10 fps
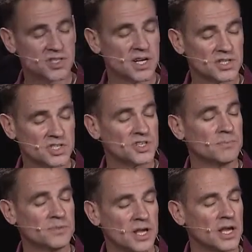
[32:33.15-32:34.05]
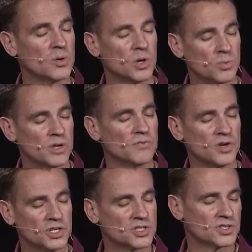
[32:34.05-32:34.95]
not someday when we've
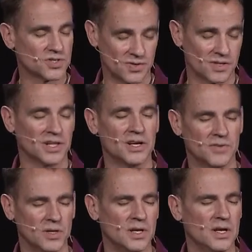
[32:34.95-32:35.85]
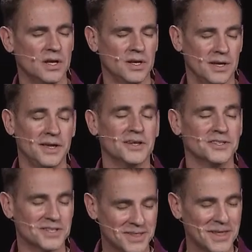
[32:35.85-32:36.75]
reached a certain level. It
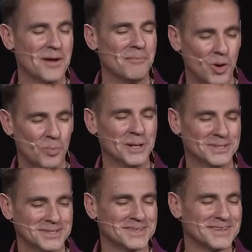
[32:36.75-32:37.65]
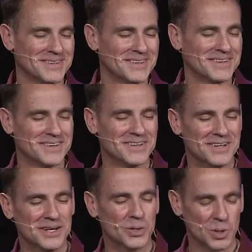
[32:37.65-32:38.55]
is in that moment.
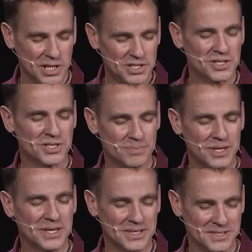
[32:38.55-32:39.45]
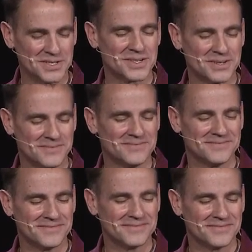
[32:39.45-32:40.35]
A relationship begins,
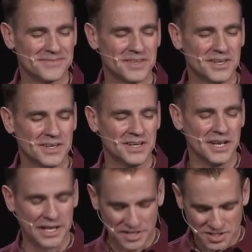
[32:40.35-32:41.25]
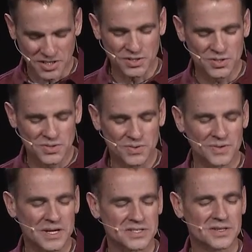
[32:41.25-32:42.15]
and it continues through the
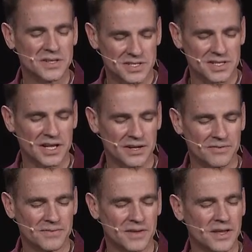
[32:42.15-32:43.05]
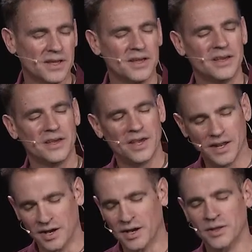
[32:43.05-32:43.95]
rest of this life
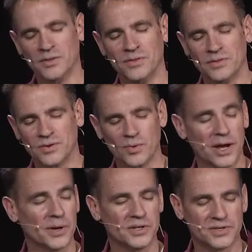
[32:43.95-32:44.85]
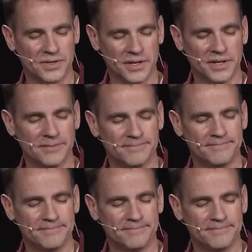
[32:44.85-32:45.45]
and on throughout eternity.